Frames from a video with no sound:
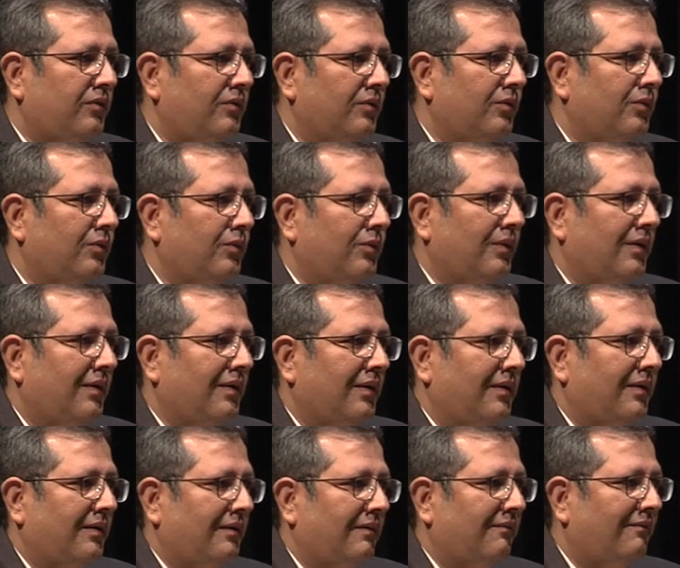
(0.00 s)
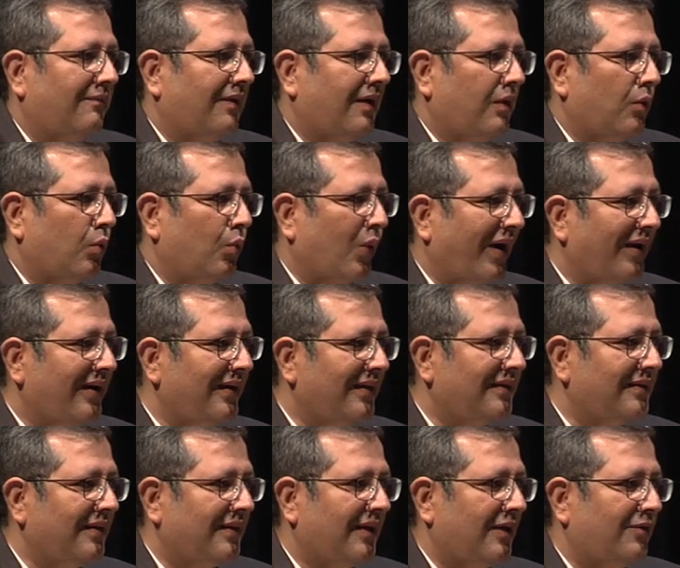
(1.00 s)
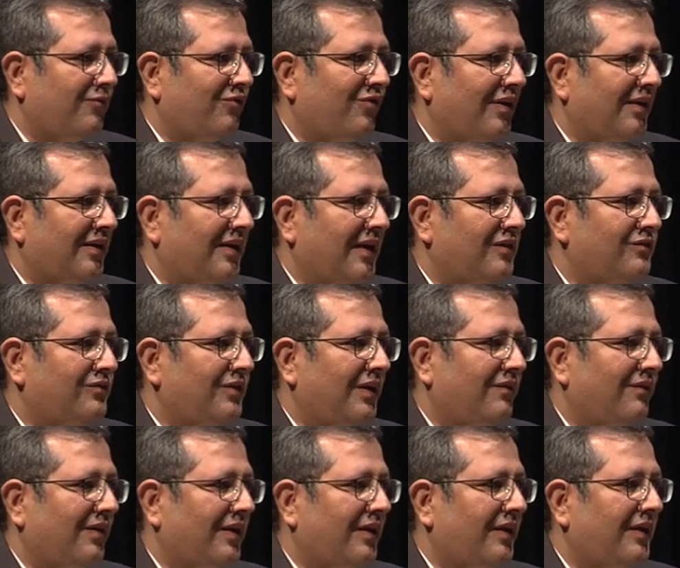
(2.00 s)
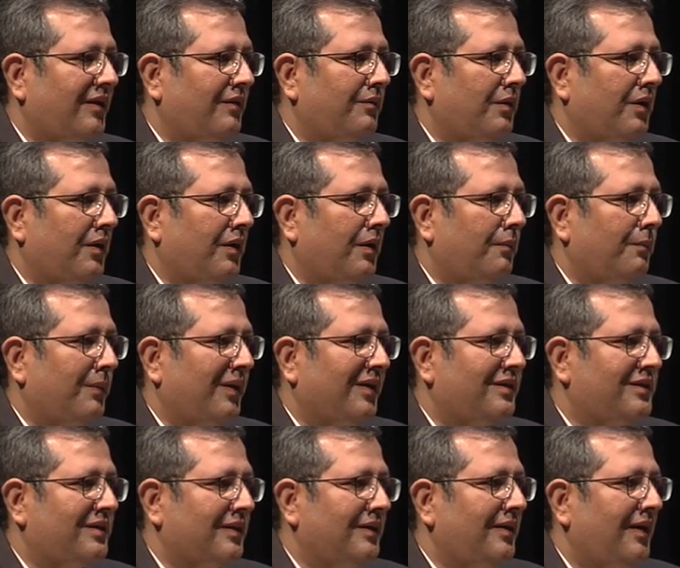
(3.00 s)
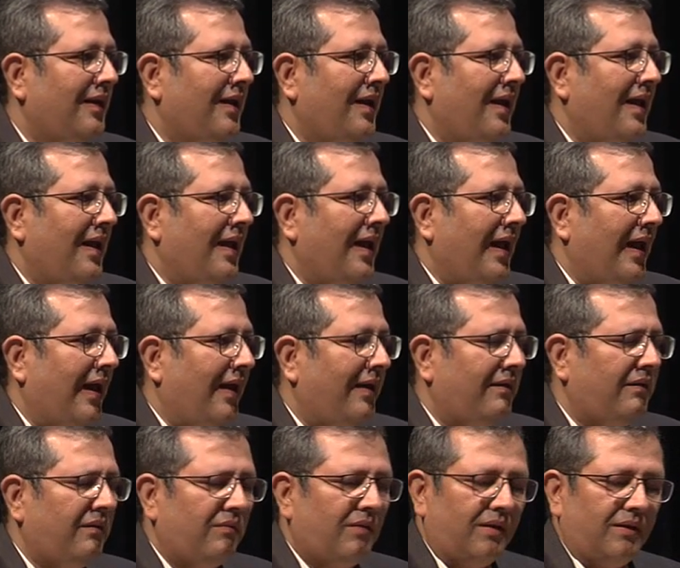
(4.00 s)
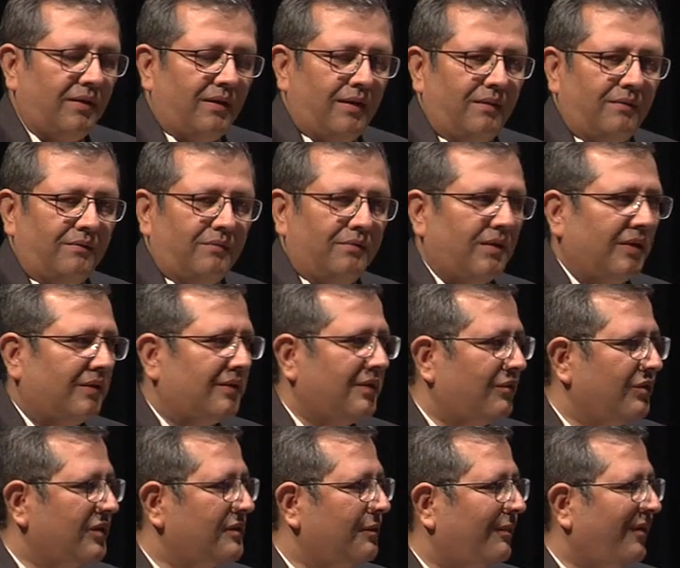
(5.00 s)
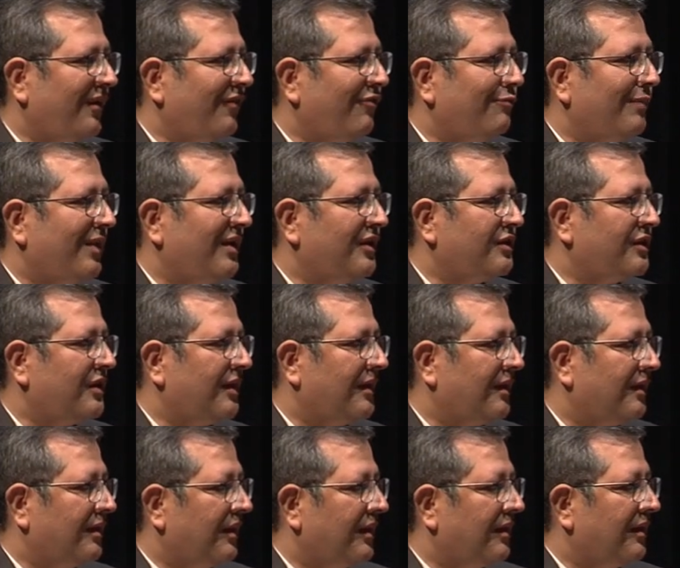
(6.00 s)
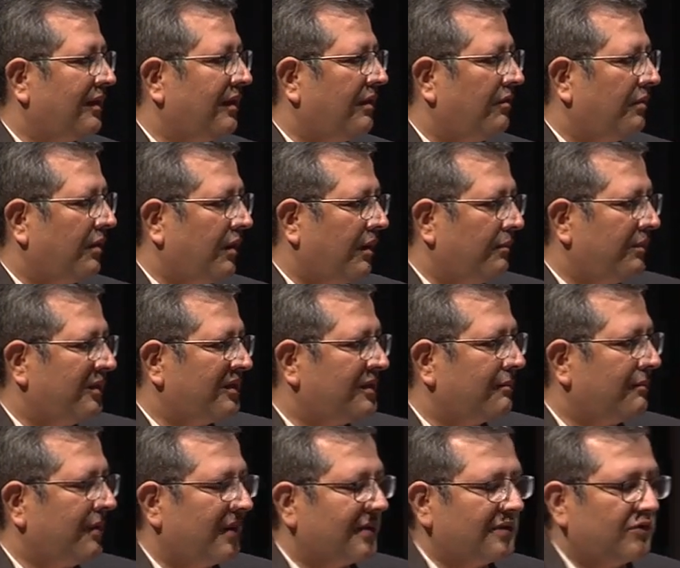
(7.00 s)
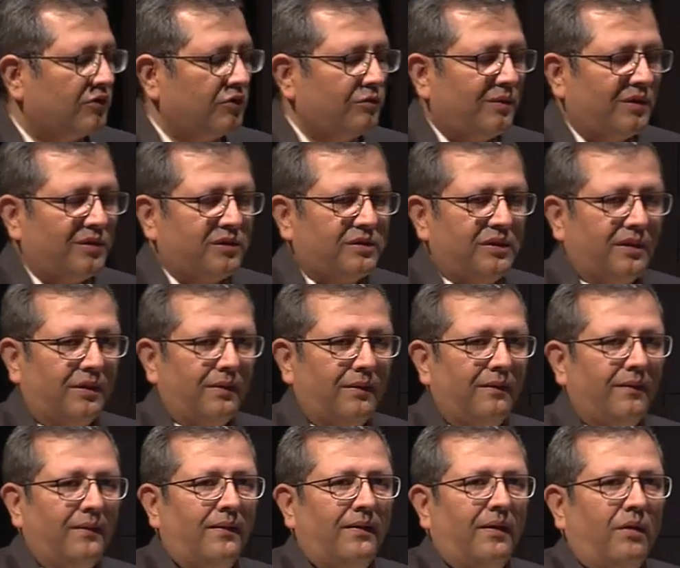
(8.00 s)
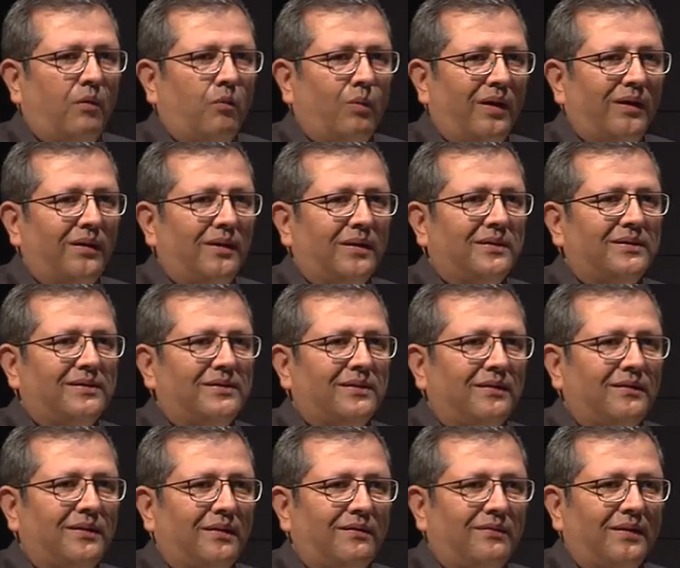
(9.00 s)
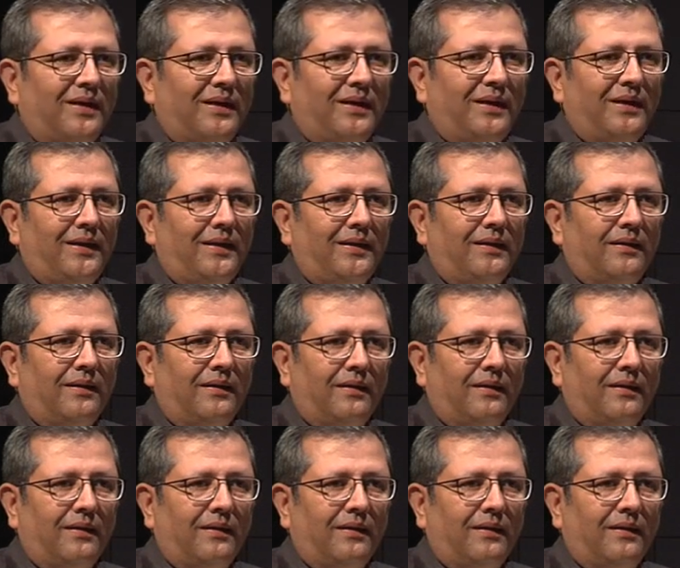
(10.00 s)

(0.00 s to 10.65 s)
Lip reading: to widen the network, as we have already mentioned, and there was a brief mention, Mr. Bhaskar was mentioning, one concern that really